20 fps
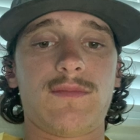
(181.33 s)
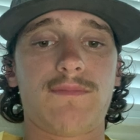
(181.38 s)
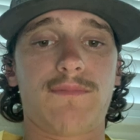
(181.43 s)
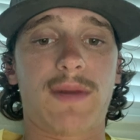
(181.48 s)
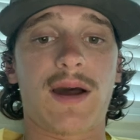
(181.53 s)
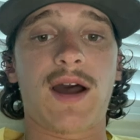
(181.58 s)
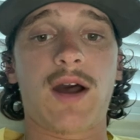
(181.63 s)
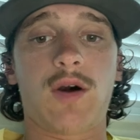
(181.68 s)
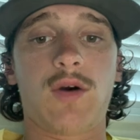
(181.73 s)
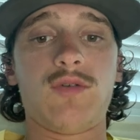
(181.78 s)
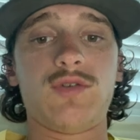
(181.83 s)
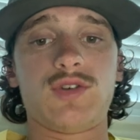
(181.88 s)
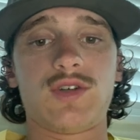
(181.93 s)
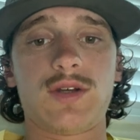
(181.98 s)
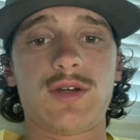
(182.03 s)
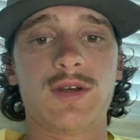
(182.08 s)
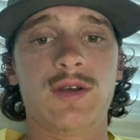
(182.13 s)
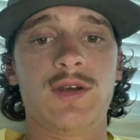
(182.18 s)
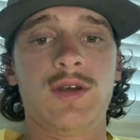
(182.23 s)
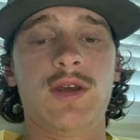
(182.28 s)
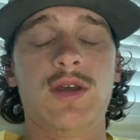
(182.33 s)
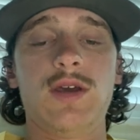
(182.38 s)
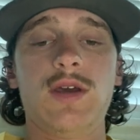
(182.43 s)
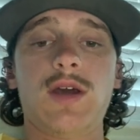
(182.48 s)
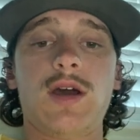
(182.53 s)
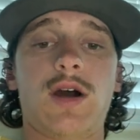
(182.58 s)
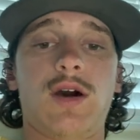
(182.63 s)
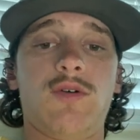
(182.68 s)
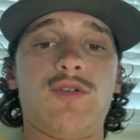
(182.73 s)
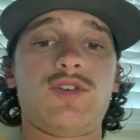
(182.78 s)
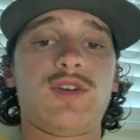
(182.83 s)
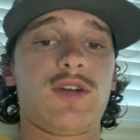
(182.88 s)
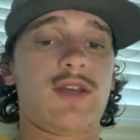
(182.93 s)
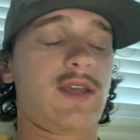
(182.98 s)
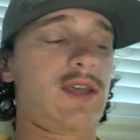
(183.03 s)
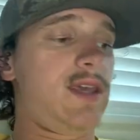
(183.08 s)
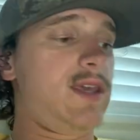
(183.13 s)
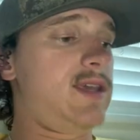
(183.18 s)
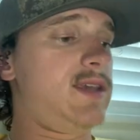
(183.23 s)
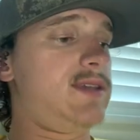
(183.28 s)
by OSHA.
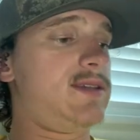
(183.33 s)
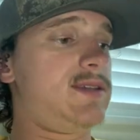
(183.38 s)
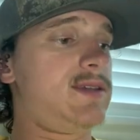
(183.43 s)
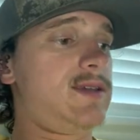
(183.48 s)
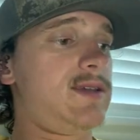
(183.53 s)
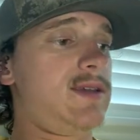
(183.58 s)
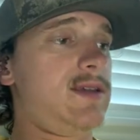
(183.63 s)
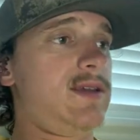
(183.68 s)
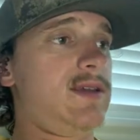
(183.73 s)
OSHA is